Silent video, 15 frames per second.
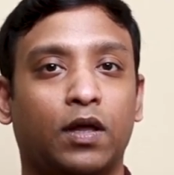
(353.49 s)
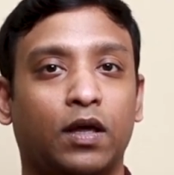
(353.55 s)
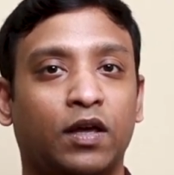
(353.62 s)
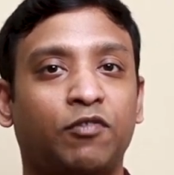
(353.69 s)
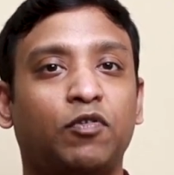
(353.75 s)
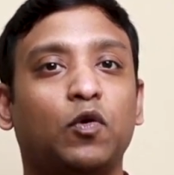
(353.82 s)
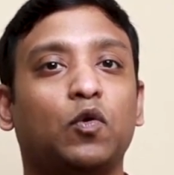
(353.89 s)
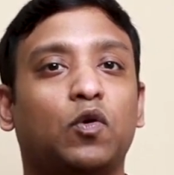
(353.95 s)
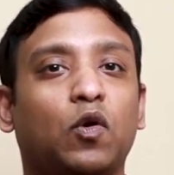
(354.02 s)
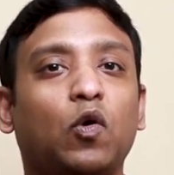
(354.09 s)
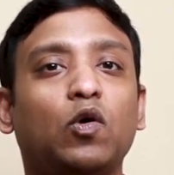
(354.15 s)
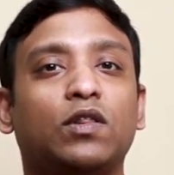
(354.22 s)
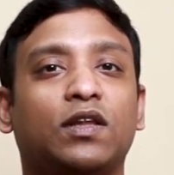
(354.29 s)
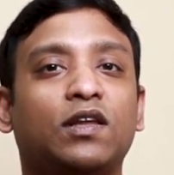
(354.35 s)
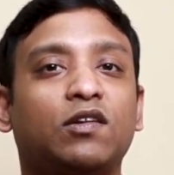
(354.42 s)
if you
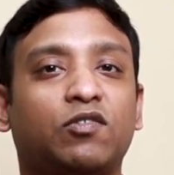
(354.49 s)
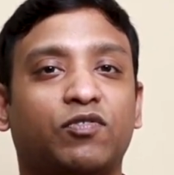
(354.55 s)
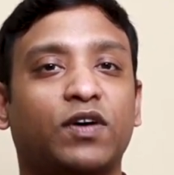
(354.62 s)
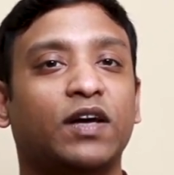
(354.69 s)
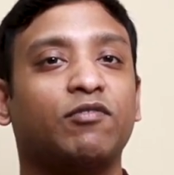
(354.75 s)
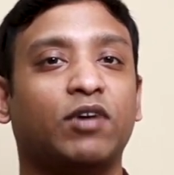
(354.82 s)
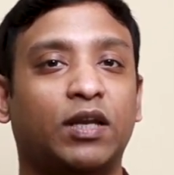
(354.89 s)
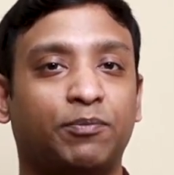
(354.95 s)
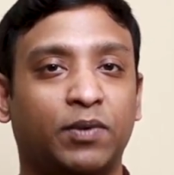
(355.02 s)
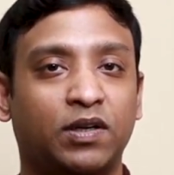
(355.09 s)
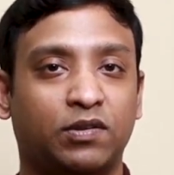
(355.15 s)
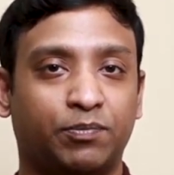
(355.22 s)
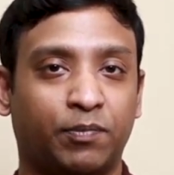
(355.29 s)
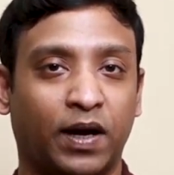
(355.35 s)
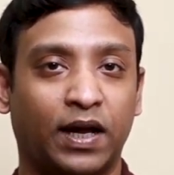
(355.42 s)
know these 5
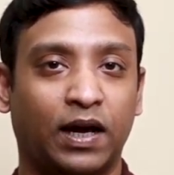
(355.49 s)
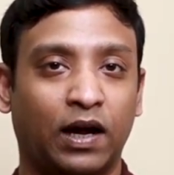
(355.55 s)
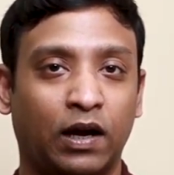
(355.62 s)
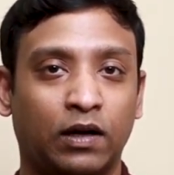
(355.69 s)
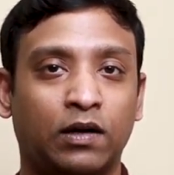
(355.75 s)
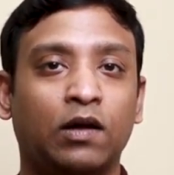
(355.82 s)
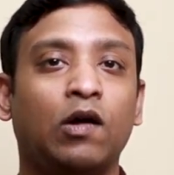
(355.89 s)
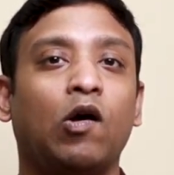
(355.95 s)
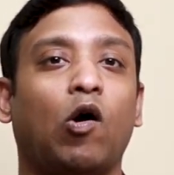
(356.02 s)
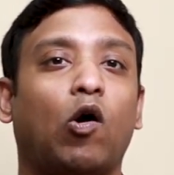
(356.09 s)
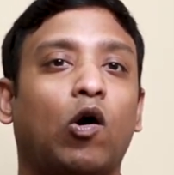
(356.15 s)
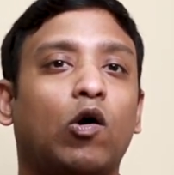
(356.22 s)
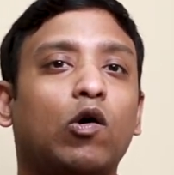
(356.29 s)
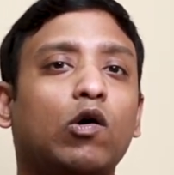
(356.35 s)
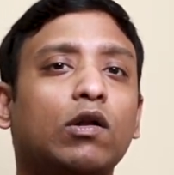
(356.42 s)
elements by heart,
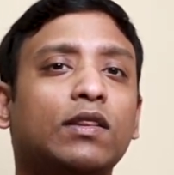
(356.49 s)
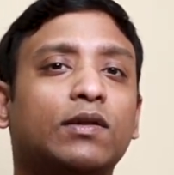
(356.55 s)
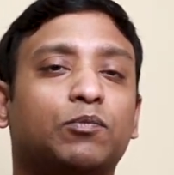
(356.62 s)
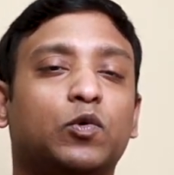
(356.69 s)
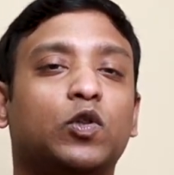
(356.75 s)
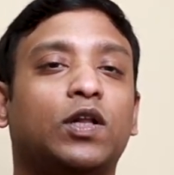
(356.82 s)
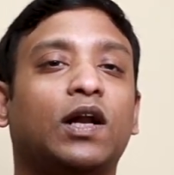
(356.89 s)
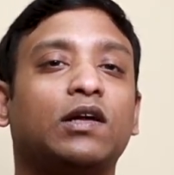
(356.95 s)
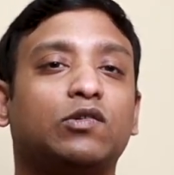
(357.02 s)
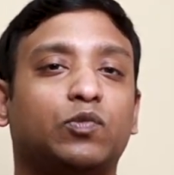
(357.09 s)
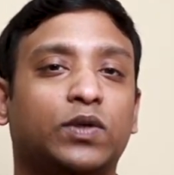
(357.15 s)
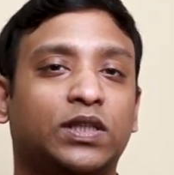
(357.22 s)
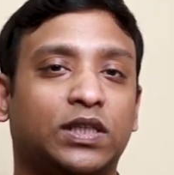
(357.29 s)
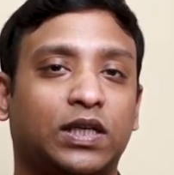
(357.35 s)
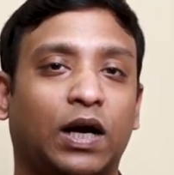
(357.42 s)
all the mudras
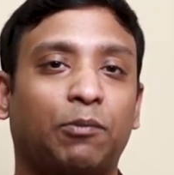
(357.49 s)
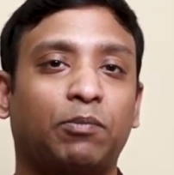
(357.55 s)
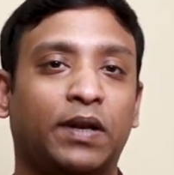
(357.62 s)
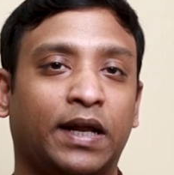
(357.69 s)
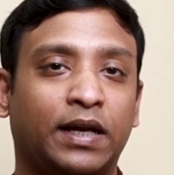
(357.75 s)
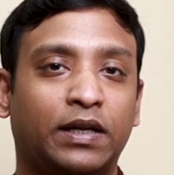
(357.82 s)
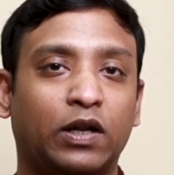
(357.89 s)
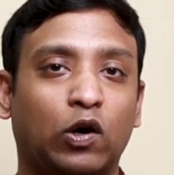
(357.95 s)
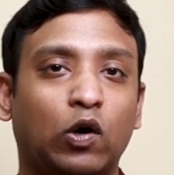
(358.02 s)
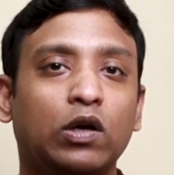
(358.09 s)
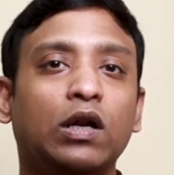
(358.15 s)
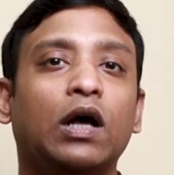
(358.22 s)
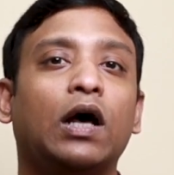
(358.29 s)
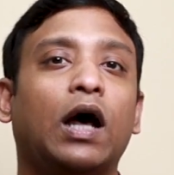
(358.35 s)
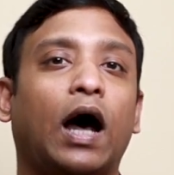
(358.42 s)
which come later
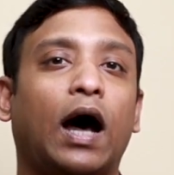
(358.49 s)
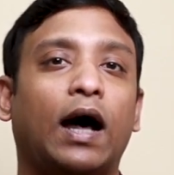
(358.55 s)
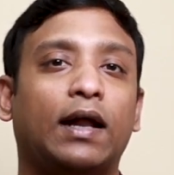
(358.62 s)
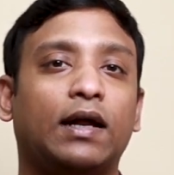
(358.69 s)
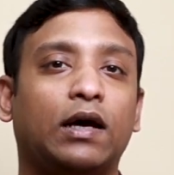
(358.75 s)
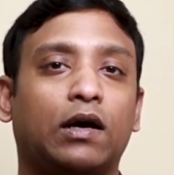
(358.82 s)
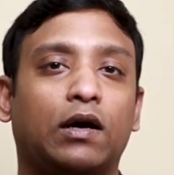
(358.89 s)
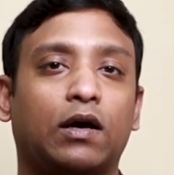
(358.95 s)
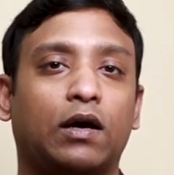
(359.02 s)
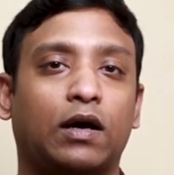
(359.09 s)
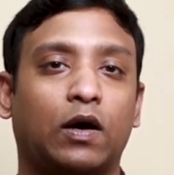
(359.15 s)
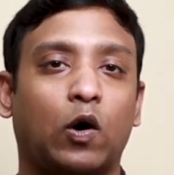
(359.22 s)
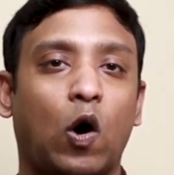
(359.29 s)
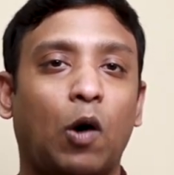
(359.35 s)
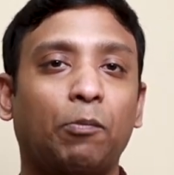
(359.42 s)
on are a
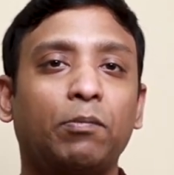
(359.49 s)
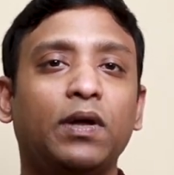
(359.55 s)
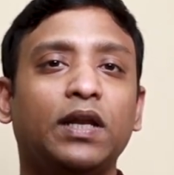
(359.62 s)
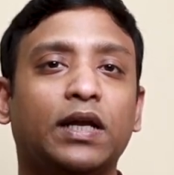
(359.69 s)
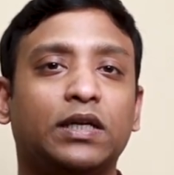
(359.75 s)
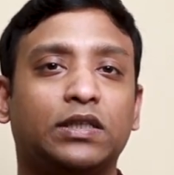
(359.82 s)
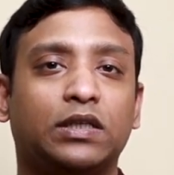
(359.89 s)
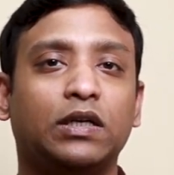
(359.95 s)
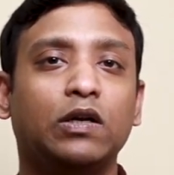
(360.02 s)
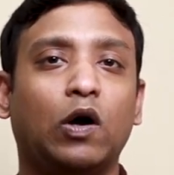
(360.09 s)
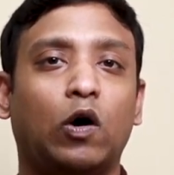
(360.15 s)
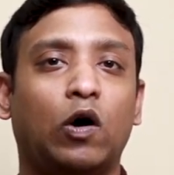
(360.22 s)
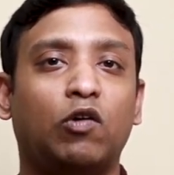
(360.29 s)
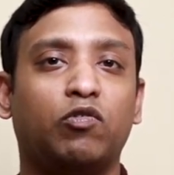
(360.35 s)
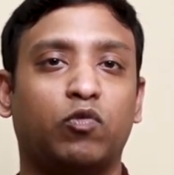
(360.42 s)
combination
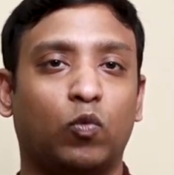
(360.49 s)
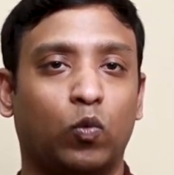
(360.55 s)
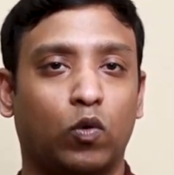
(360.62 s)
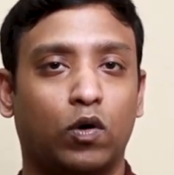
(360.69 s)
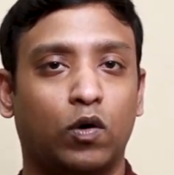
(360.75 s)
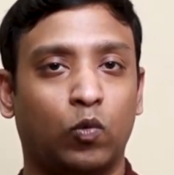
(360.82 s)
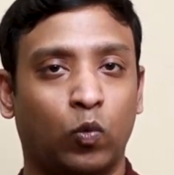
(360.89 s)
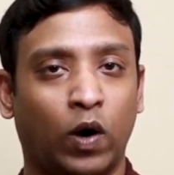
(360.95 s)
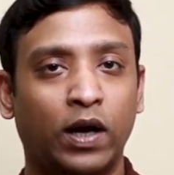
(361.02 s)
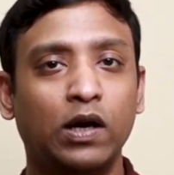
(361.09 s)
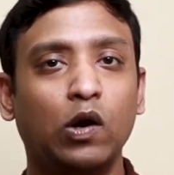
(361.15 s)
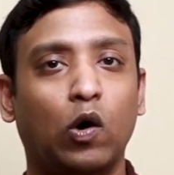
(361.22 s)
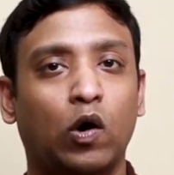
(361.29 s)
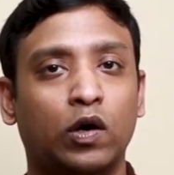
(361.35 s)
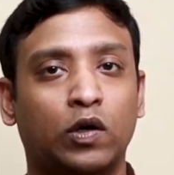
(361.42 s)
of 1
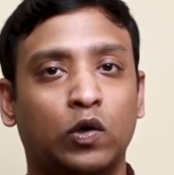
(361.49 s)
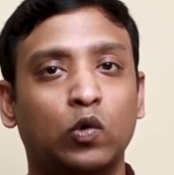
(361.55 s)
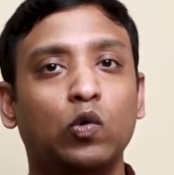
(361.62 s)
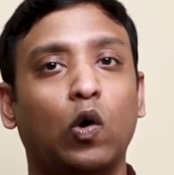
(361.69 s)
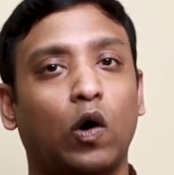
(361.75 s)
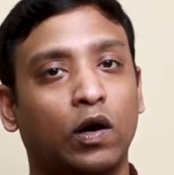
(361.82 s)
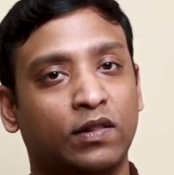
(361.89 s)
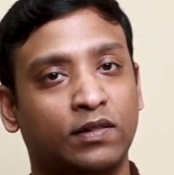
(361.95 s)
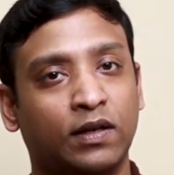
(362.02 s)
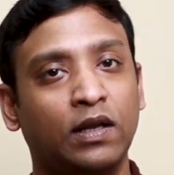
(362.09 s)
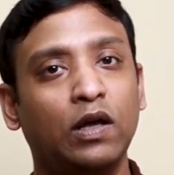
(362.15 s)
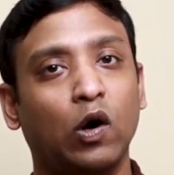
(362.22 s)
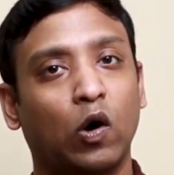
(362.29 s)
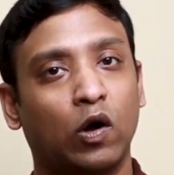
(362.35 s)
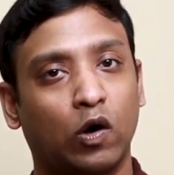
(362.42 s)
or 2 or
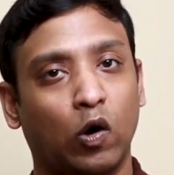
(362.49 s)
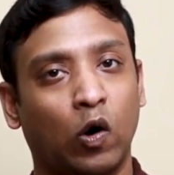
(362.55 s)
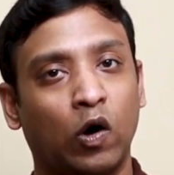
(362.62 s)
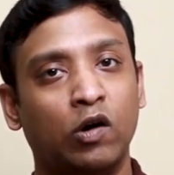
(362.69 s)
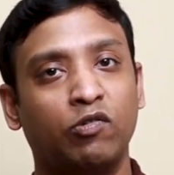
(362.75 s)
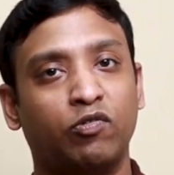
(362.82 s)
3 or all